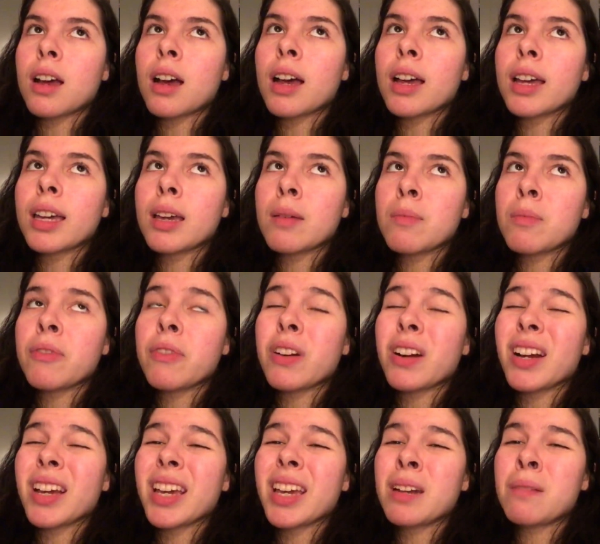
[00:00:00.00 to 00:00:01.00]
I am a
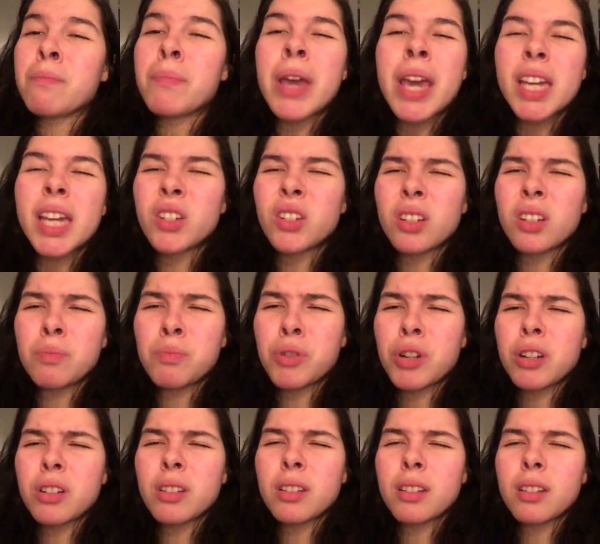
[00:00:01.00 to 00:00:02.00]
very impatient
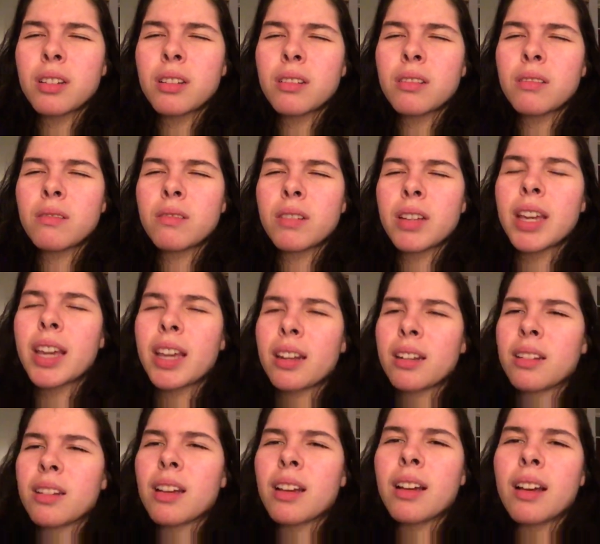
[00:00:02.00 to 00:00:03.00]
person,
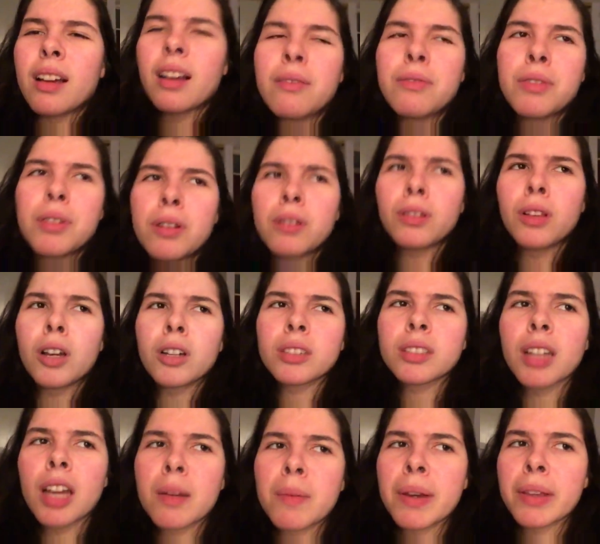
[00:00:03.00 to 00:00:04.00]
and for a
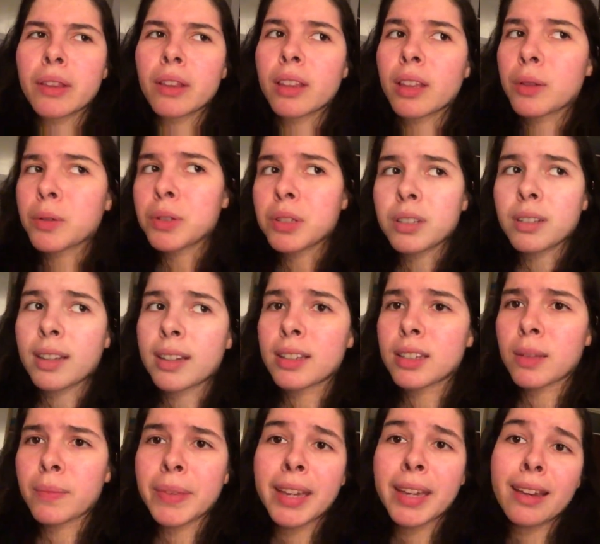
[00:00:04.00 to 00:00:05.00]
long time I thought that was
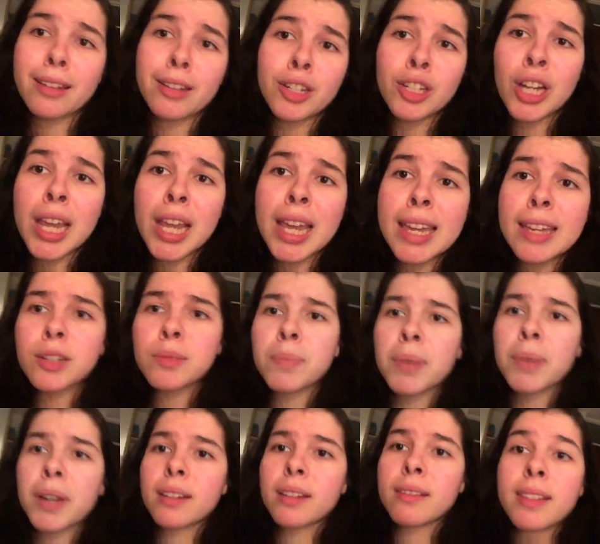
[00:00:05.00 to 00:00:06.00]
like something I could
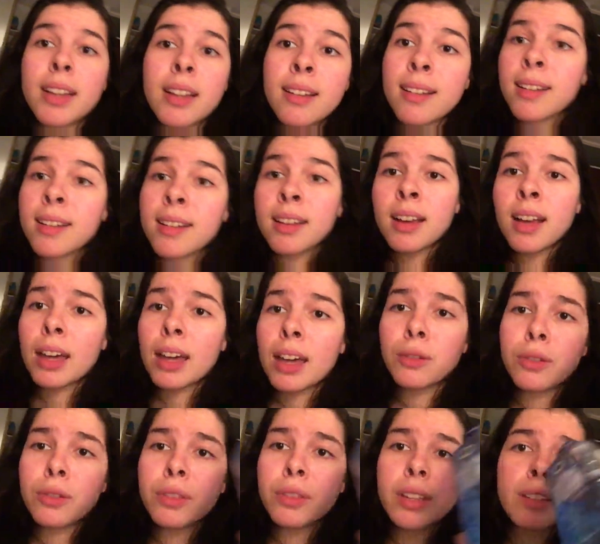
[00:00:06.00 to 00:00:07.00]
change, but
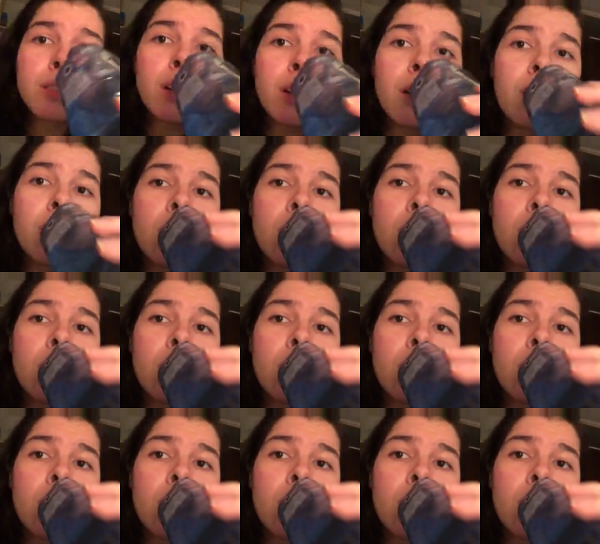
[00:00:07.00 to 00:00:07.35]
I don't